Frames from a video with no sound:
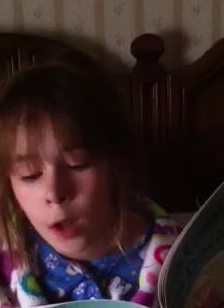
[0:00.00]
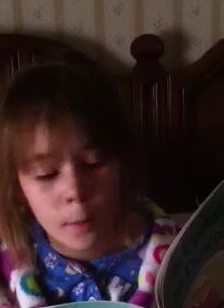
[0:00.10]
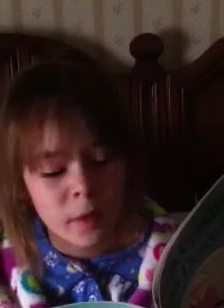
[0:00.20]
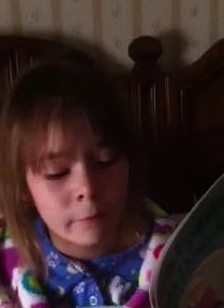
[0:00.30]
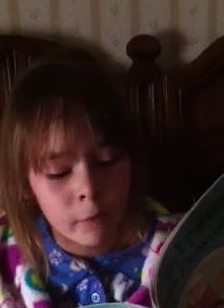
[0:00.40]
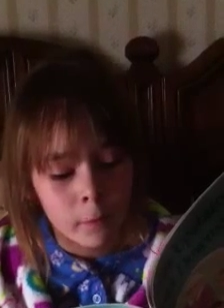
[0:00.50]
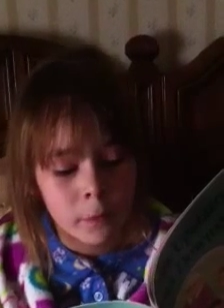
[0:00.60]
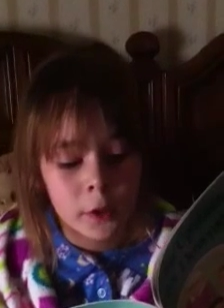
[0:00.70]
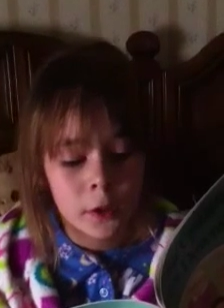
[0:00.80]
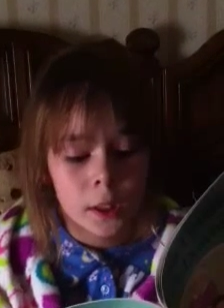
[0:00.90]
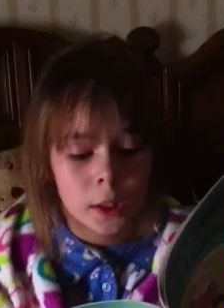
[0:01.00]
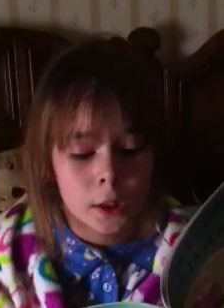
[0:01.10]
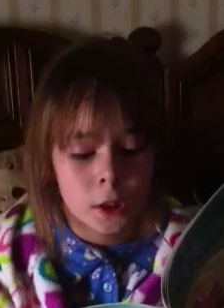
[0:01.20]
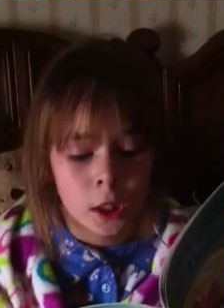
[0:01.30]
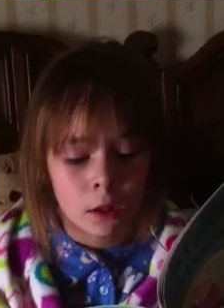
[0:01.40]
Tommy from the,
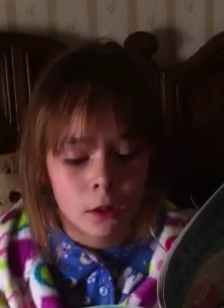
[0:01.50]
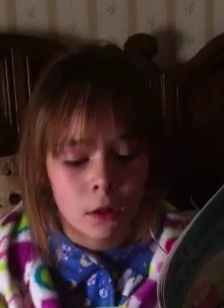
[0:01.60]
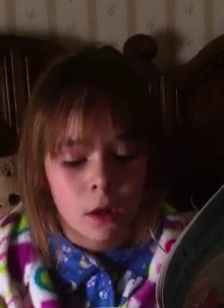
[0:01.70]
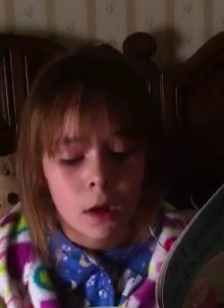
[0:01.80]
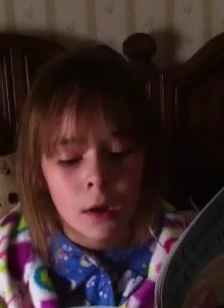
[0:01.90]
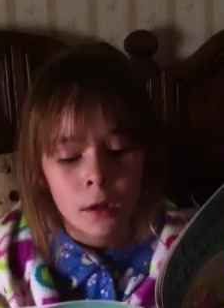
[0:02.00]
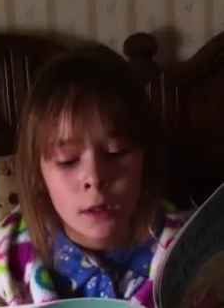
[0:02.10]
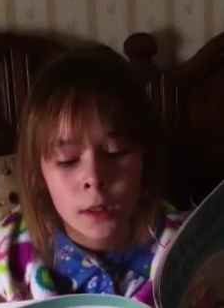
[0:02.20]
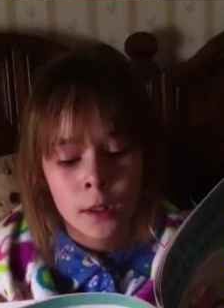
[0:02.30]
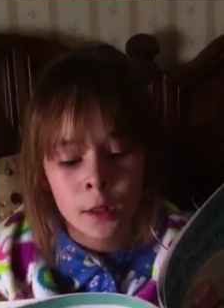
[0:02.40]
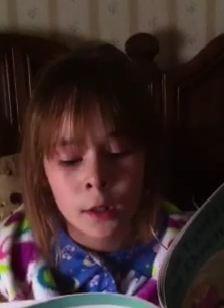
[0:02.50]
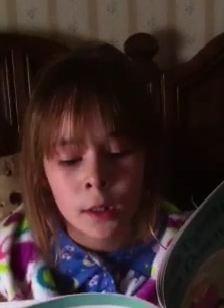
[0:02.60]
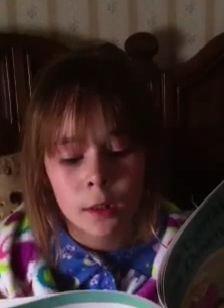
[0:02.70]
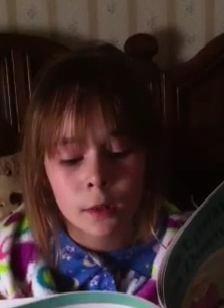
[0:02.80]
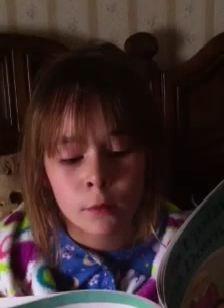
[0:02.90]
his chair,
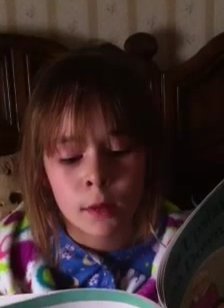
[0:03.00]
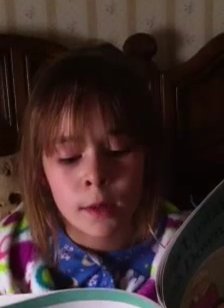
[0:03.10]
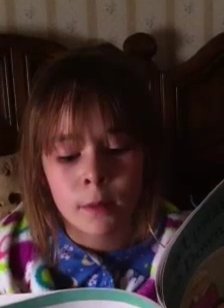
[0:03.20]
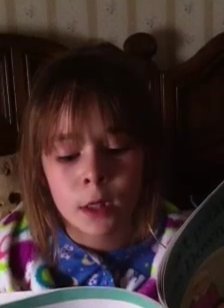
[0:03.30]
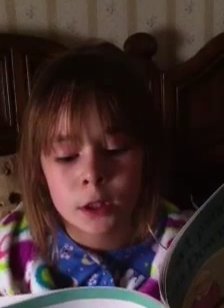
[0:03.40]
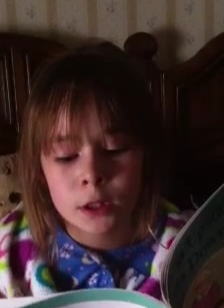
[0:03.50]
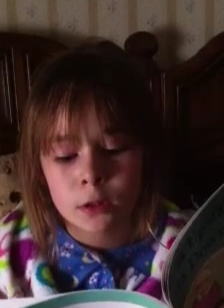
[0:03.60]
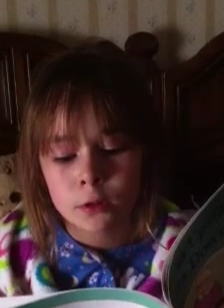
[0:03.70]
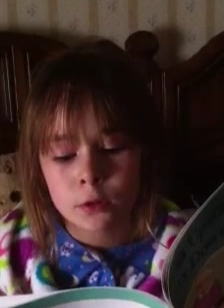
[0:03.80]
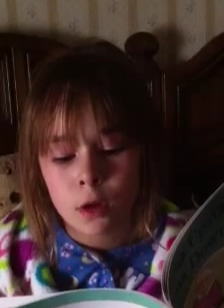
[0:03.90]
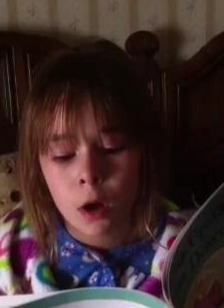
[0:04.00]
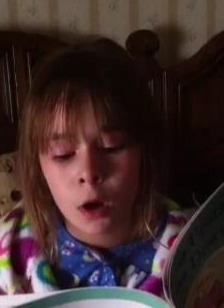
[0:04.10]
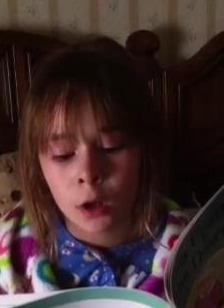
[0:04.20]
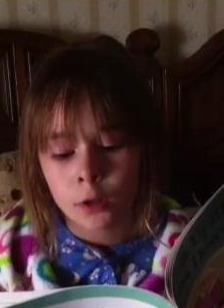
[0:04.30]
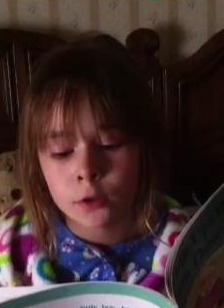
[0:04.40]
he we must
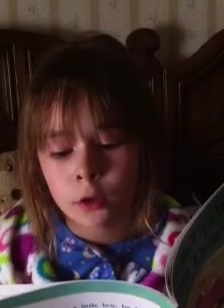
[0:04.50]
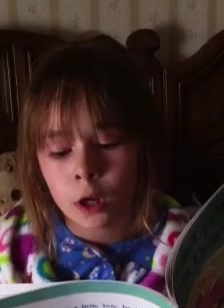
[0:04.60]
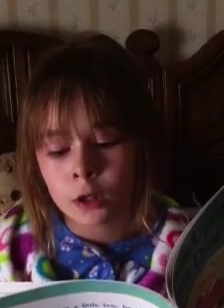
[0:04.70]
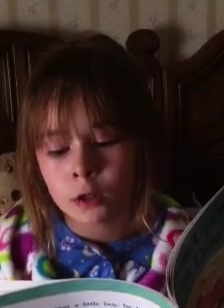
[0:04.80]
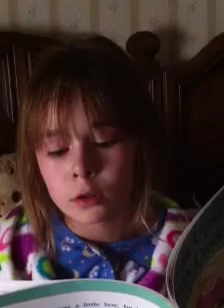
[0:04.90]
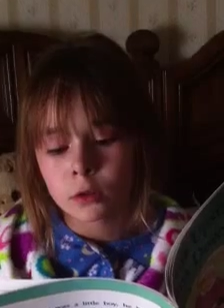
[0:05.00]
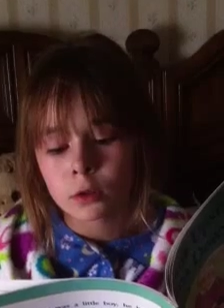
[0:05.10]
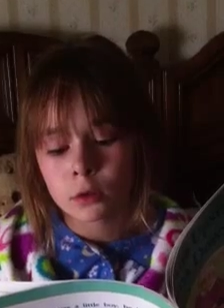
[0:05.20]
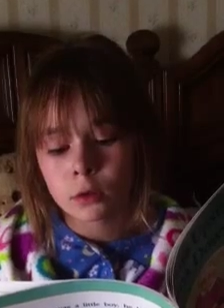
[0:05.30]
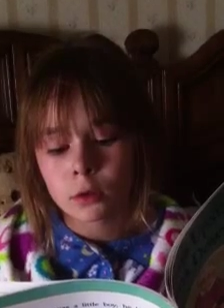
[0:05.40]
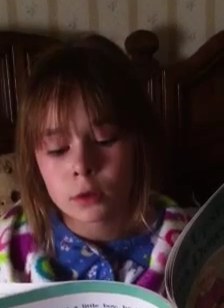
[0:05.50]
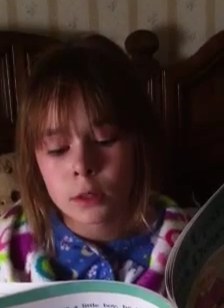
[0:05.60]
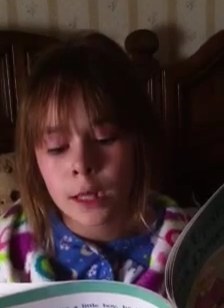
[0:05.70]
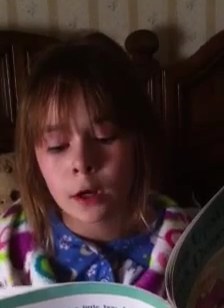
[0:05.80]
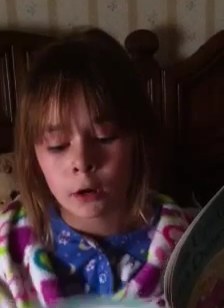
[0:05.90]
all talk
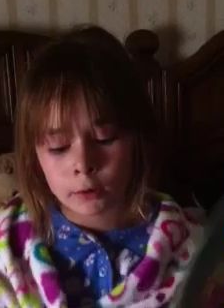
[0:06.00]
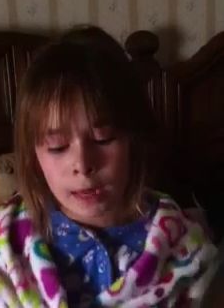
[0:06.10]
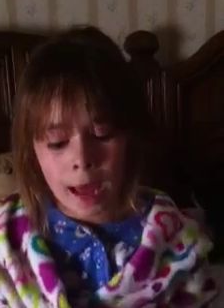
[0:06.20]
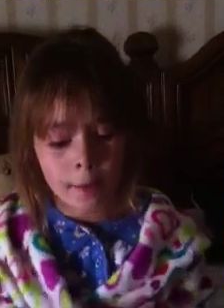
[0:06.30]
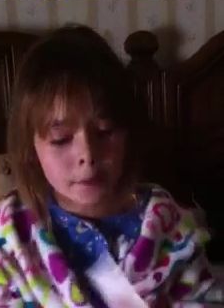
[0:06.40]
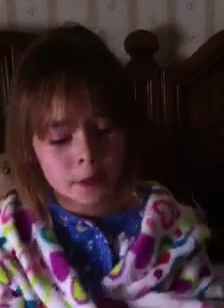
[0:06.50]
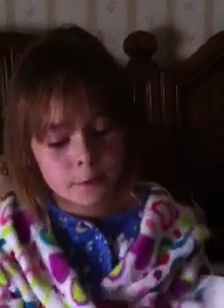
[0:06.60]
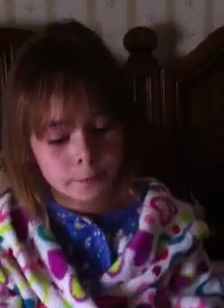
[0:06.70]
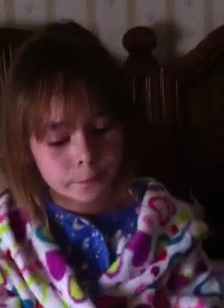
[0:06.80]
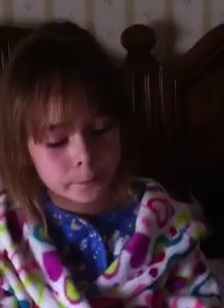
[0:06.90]
take our naps.